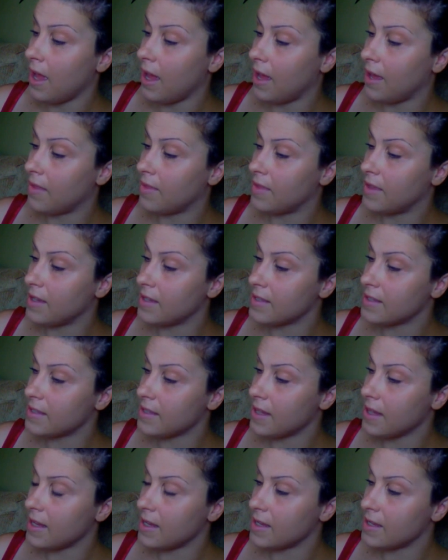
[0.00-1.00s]
And
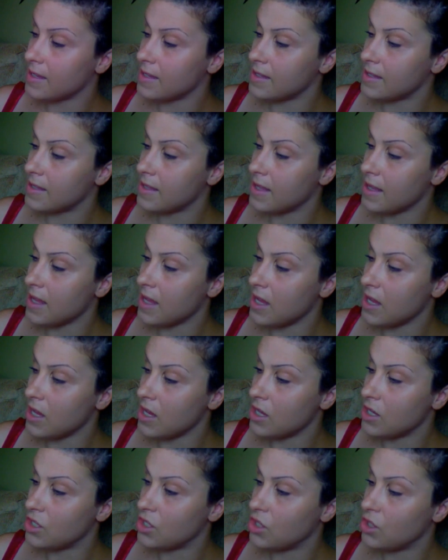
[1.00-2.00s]
this is
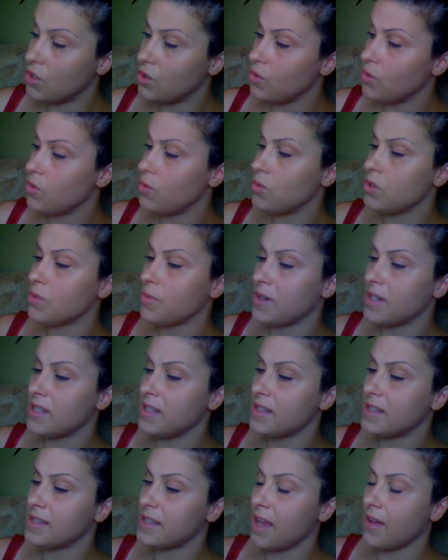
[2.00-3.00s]
the
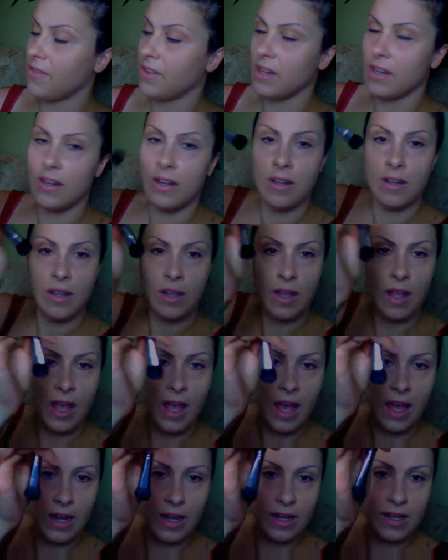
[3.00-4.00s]
227,
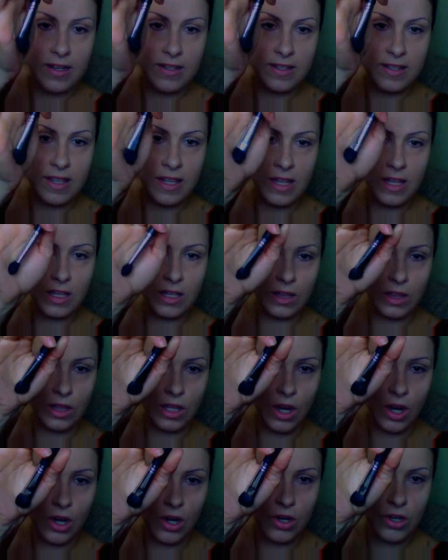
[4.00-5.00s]
and it is the
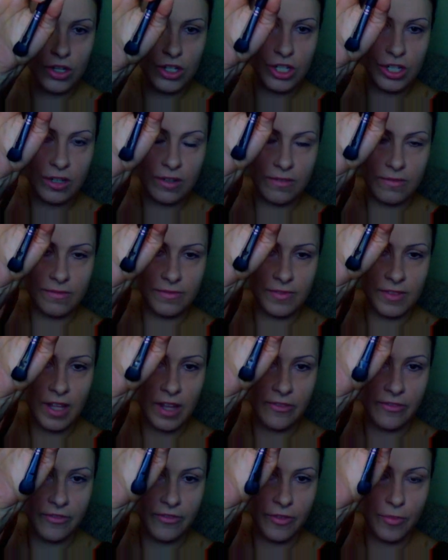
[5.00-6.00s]
large
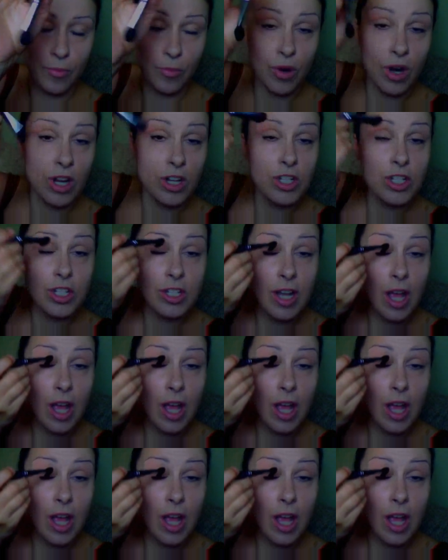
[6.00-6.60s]
fluff brush.